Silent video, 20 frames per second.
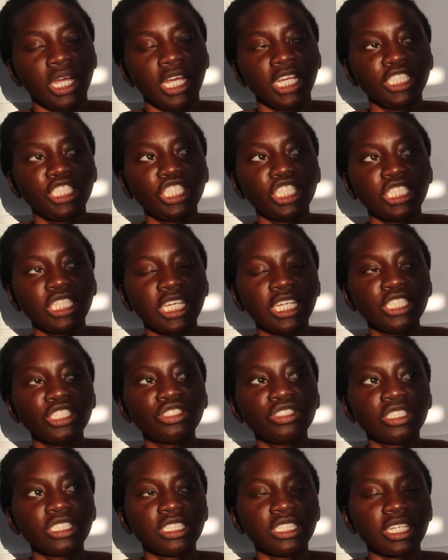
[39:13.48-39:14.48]
it's just
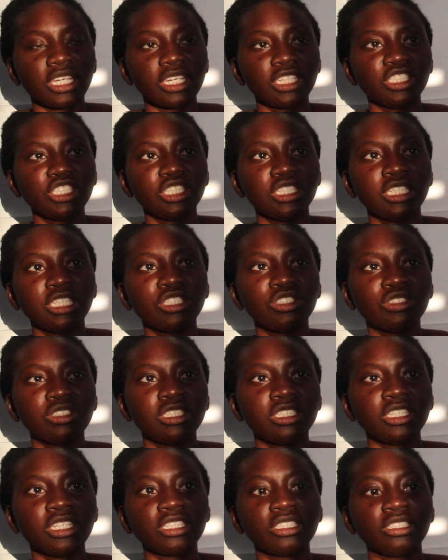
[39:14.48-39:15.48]
interesting. It's just
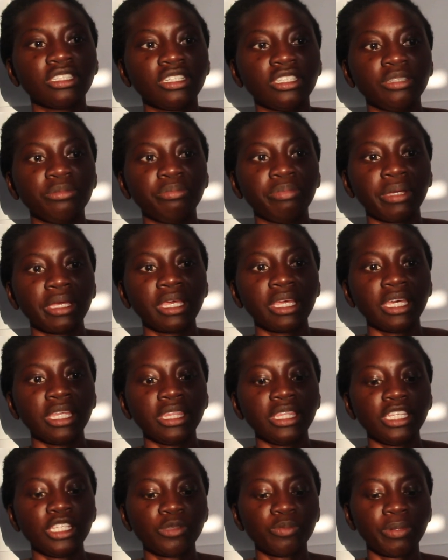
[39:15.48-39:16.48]
interesting to be
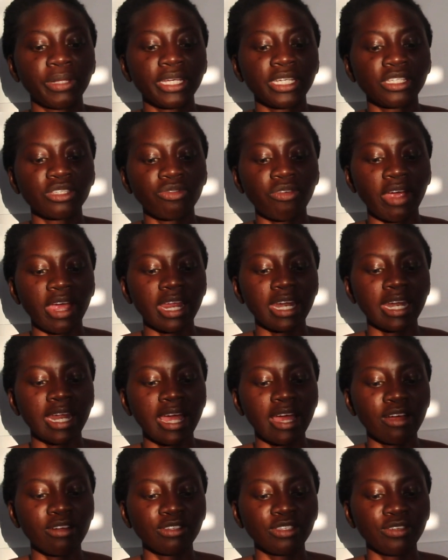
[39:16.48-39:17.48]
in this place right
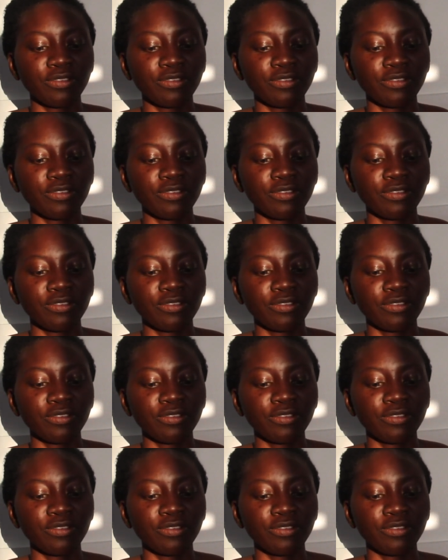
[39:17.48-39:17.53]
now,